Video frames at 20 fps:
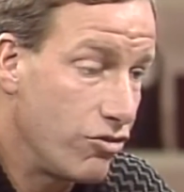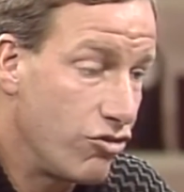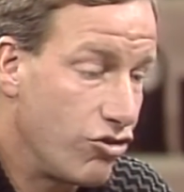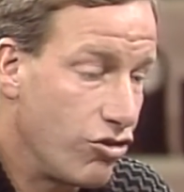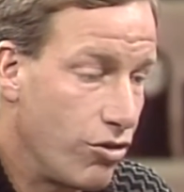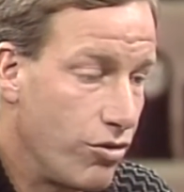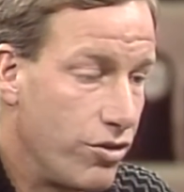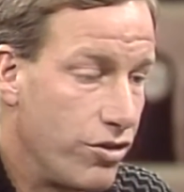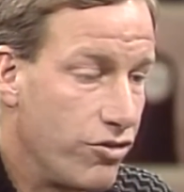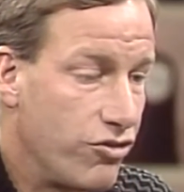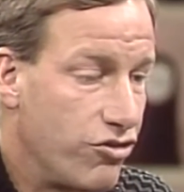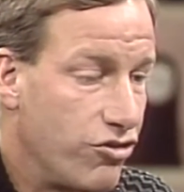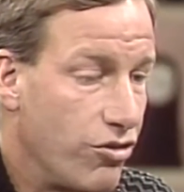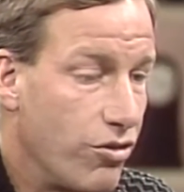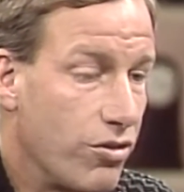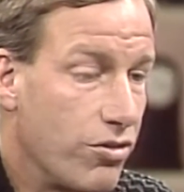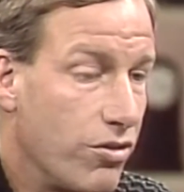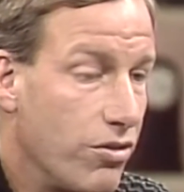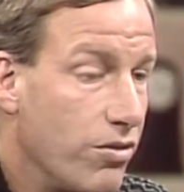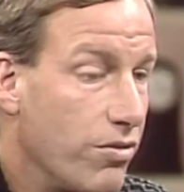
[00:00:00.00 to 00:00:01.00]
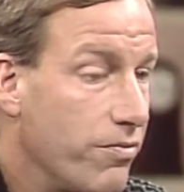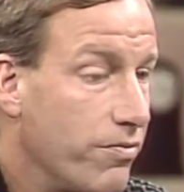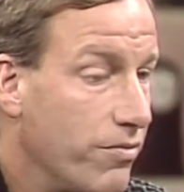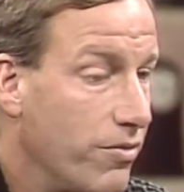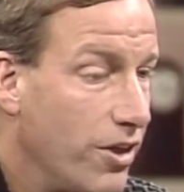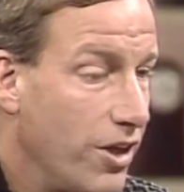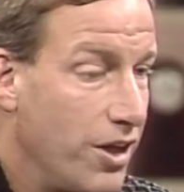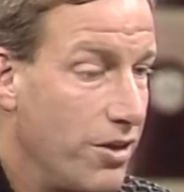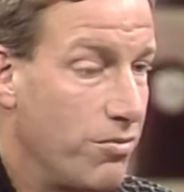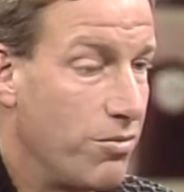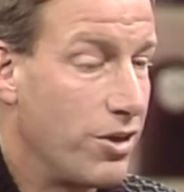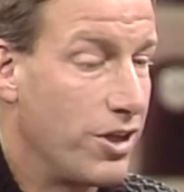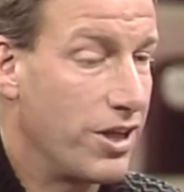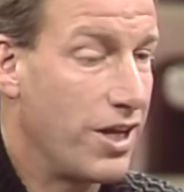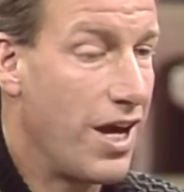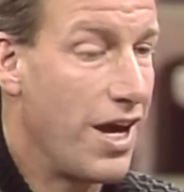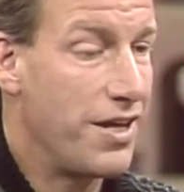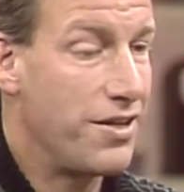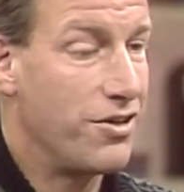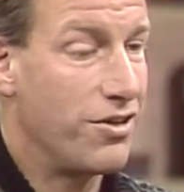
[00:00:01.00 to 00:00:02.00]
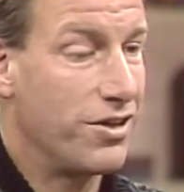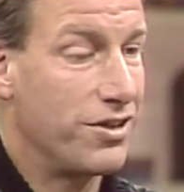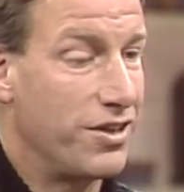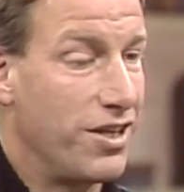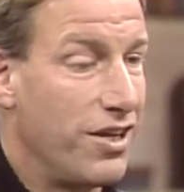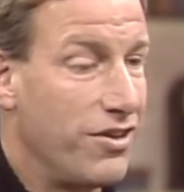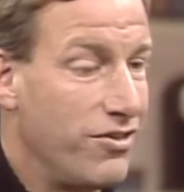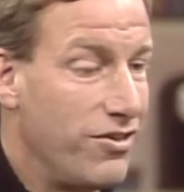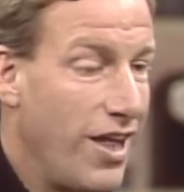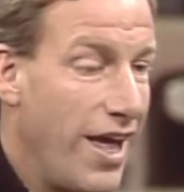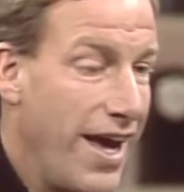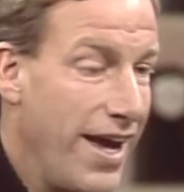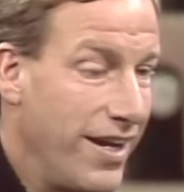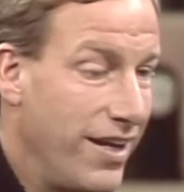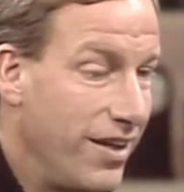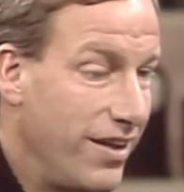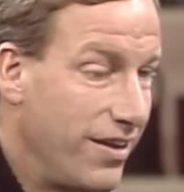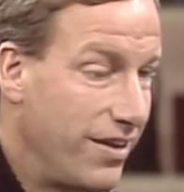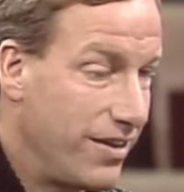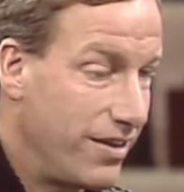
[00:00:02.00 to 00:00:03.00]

turn in a circle. And when a guide dog does that,